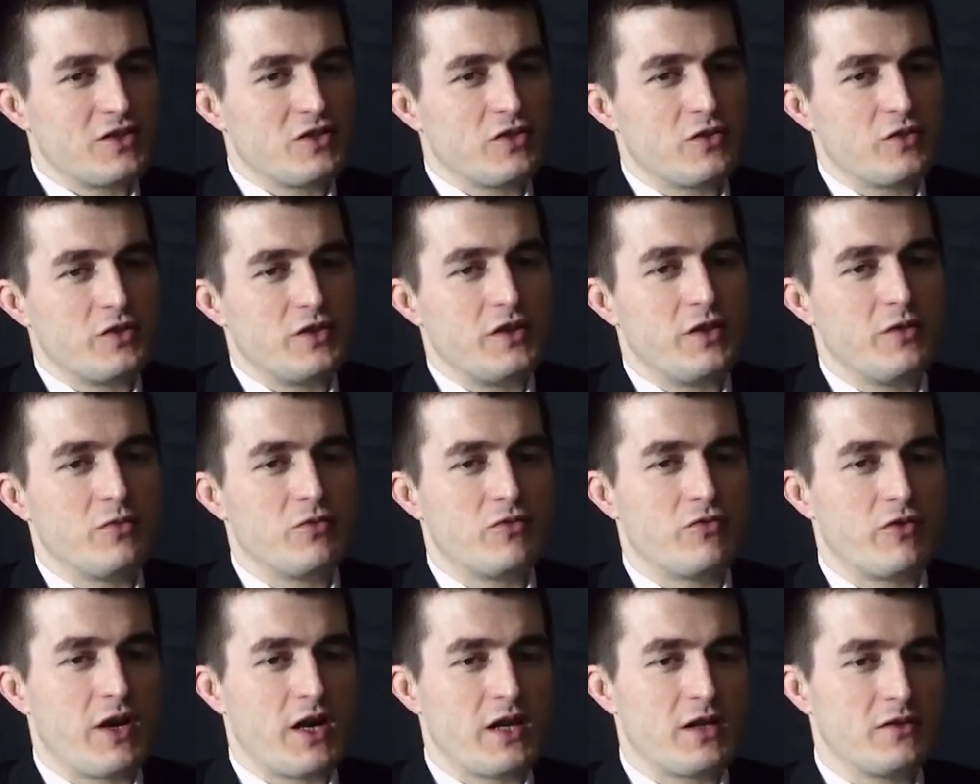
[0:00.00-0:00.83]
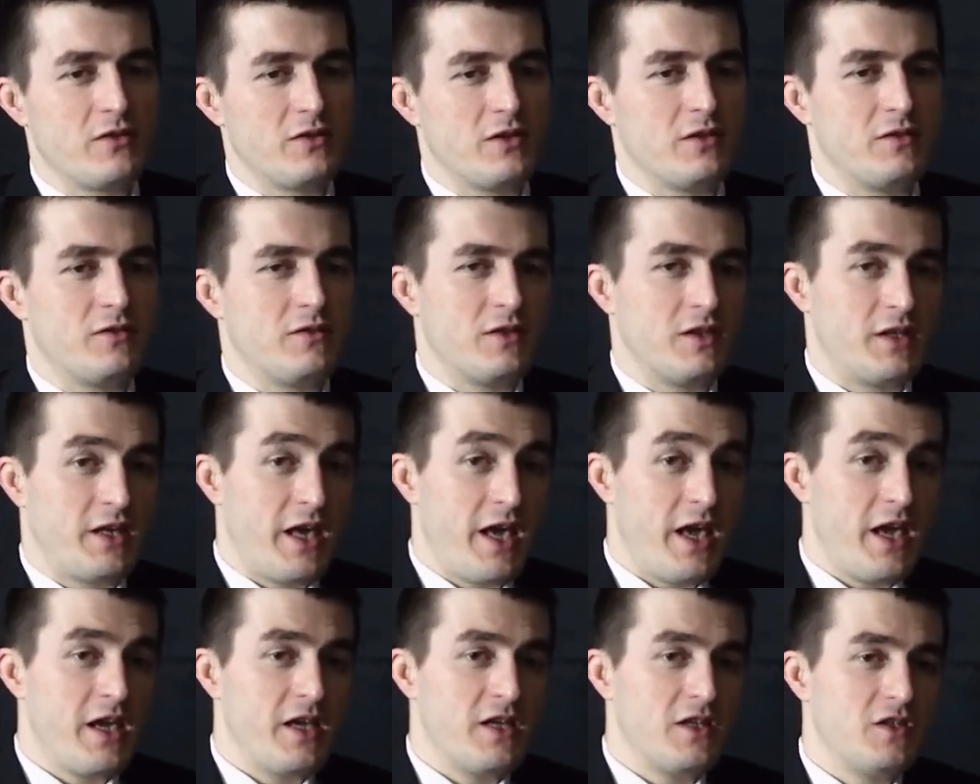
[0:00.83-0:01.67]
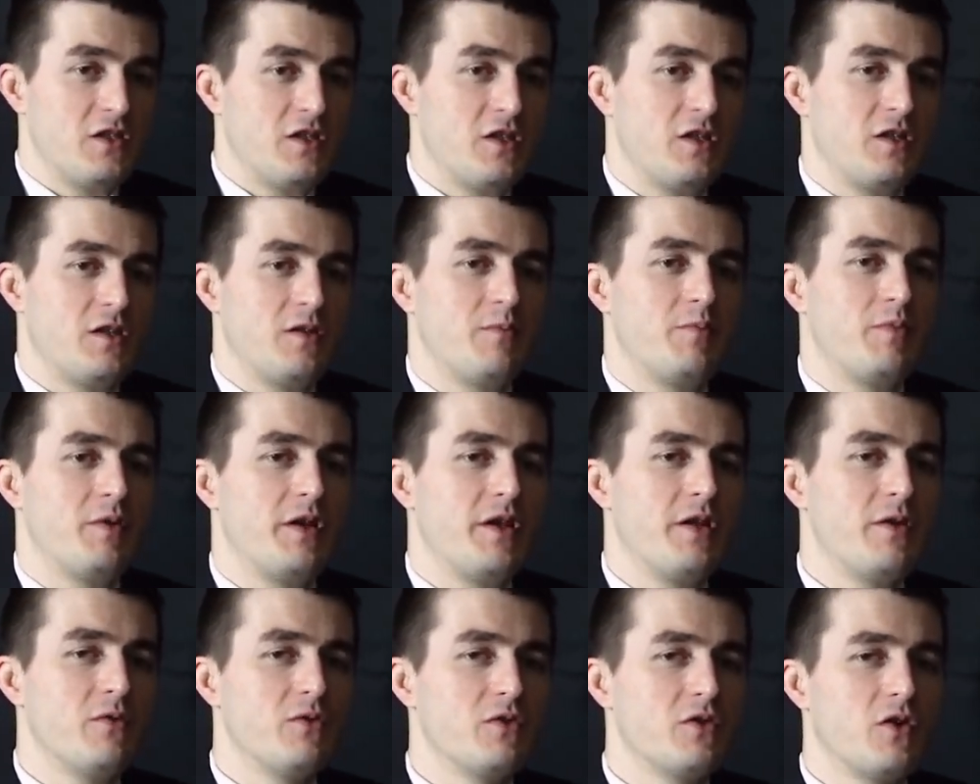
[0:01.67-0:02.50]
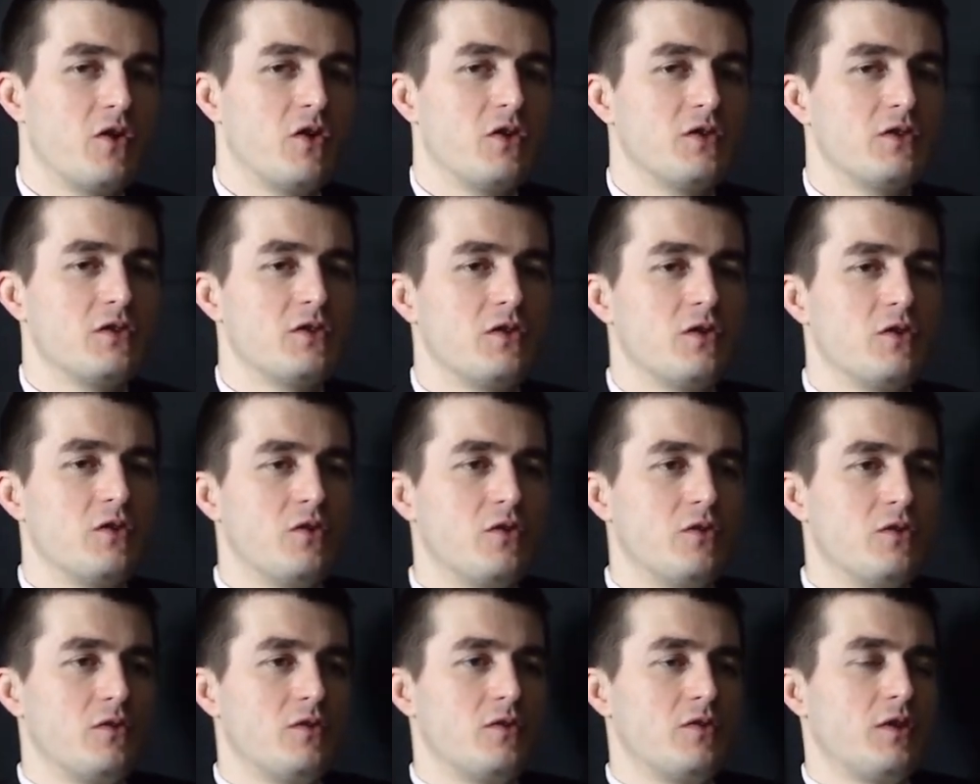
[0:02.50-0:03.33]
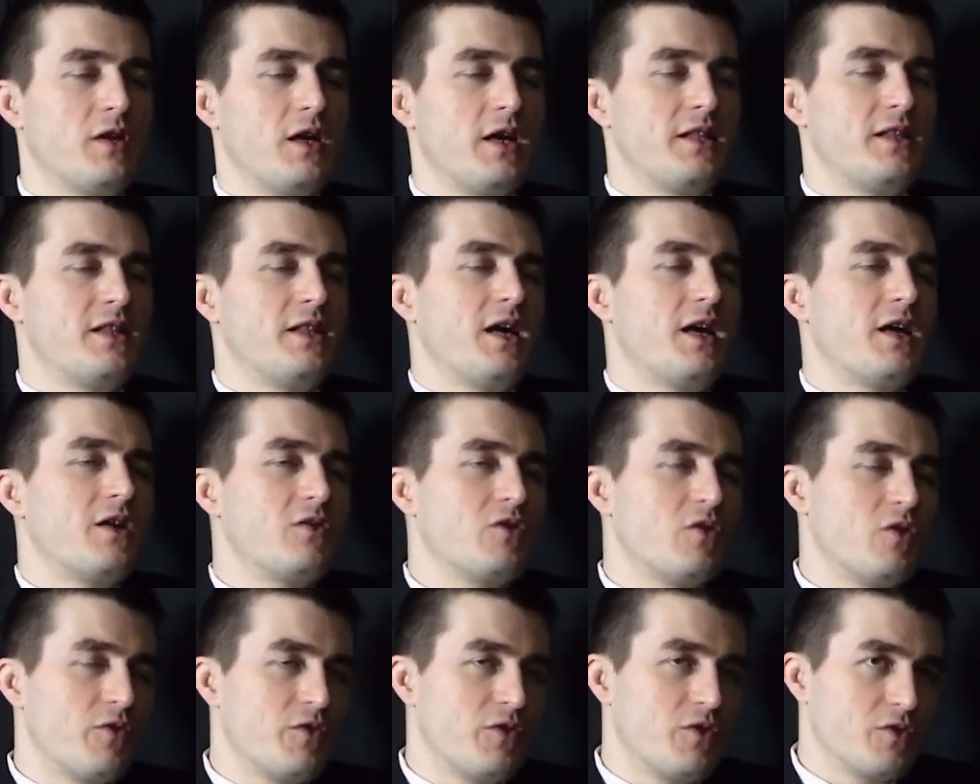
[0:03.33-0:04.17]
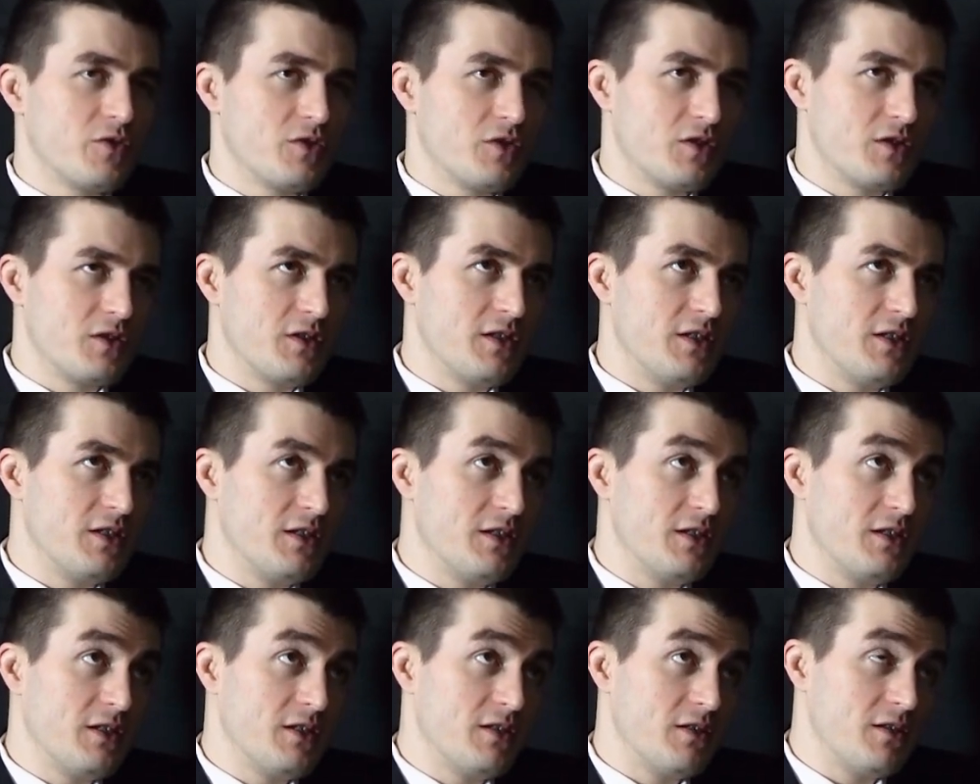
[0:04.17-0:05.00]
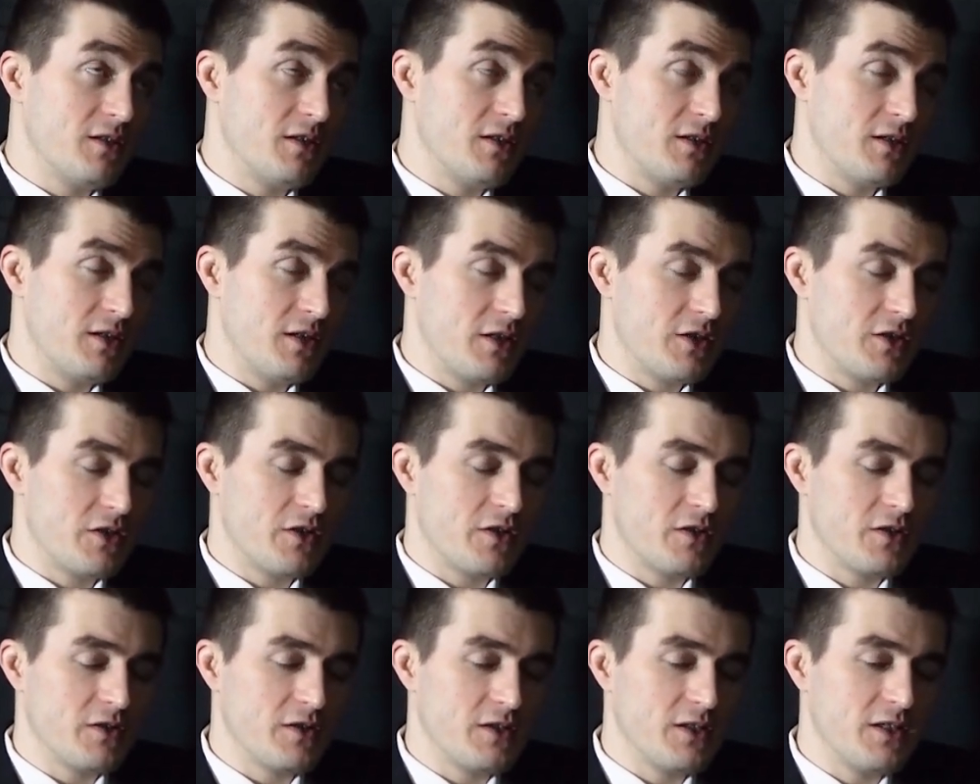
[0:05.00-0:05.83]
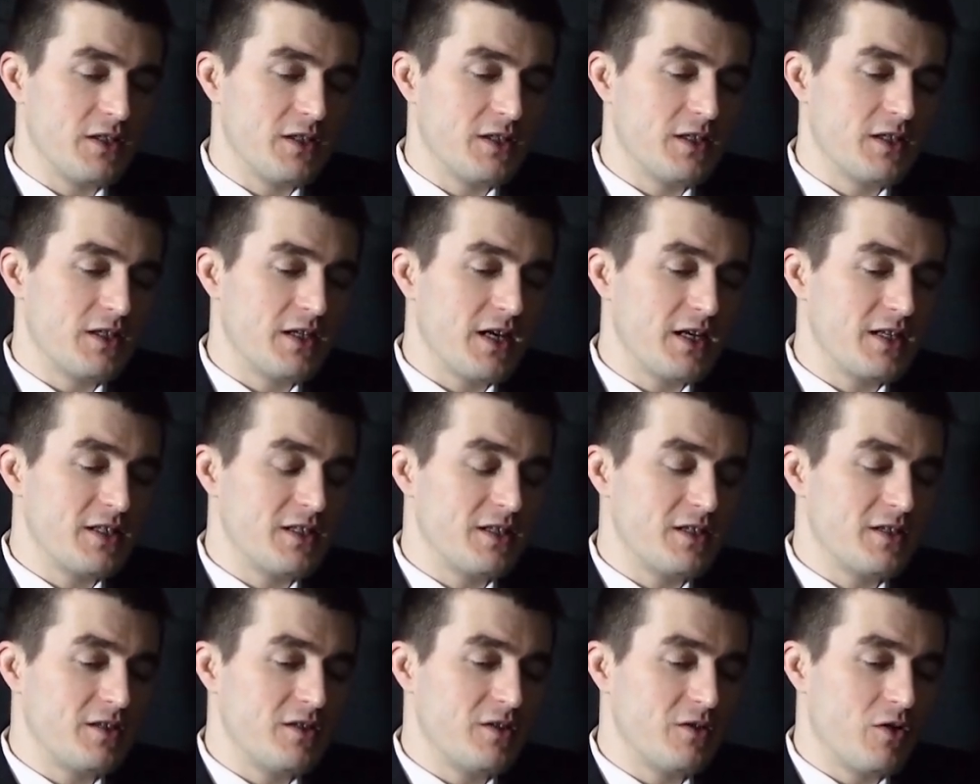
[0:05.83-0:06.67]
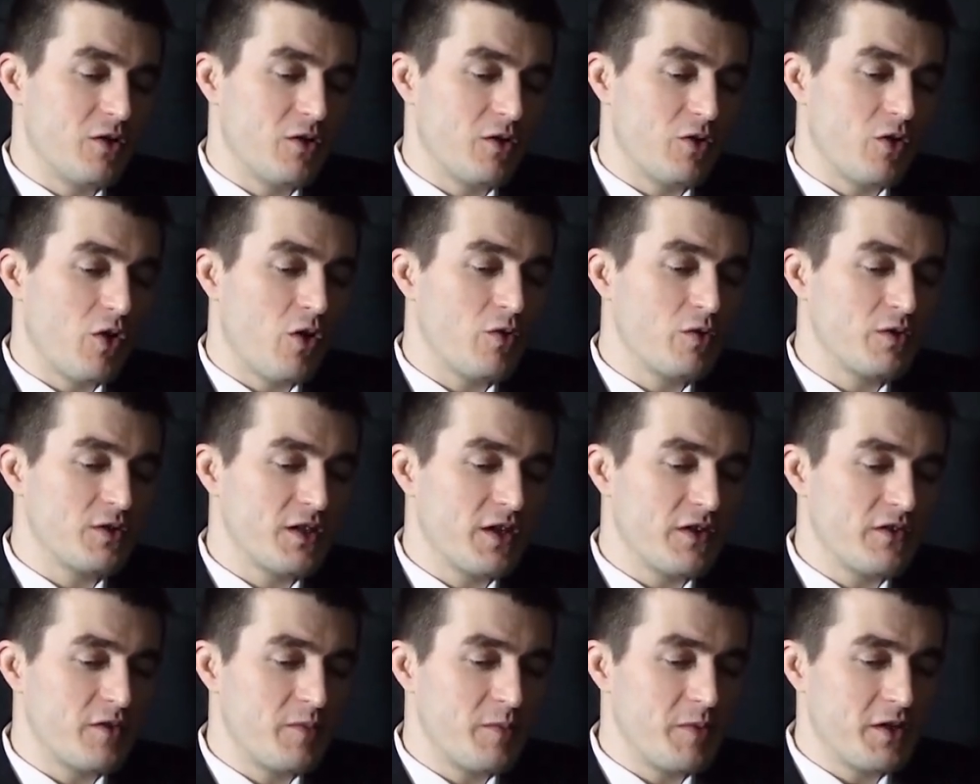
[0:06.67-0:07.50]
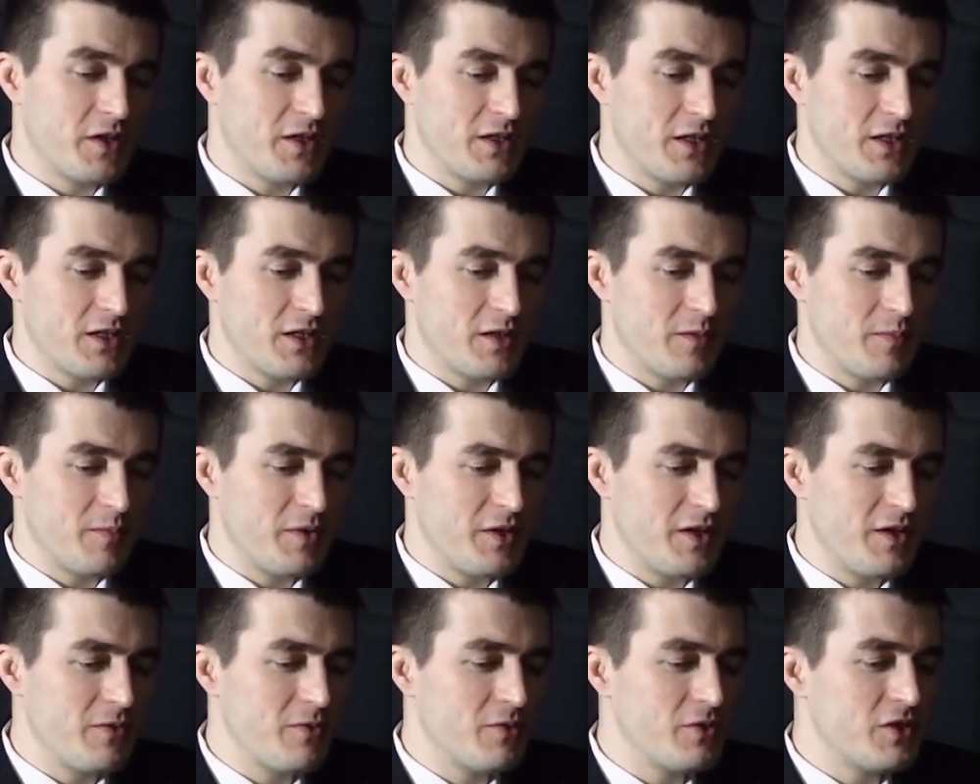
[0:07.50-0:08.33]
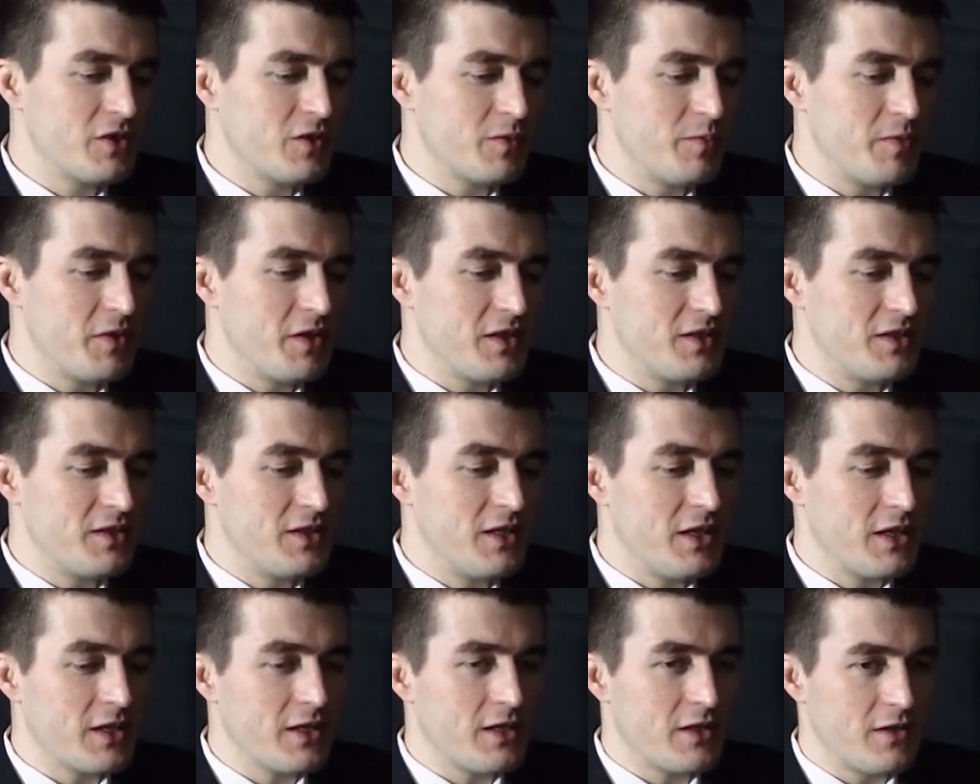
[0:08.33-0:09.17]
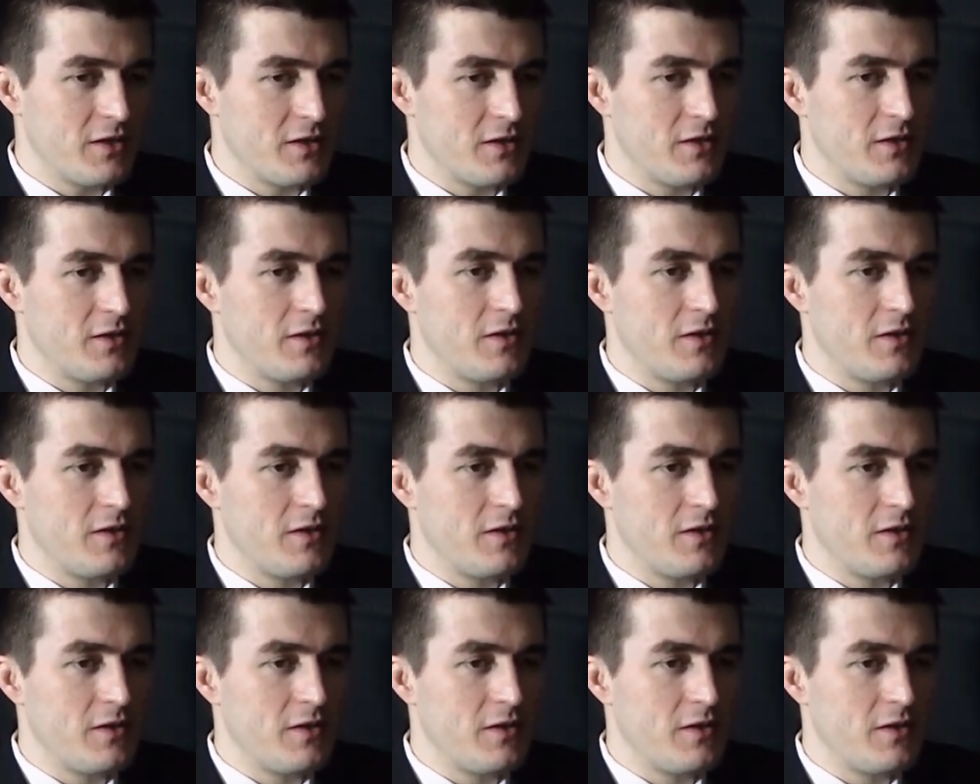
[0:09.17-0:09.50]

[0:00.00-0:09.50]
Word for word: So he would rattle the cage, but he would also, I don't know if those are intricately connected or always have to be connected, but he would just be a dick.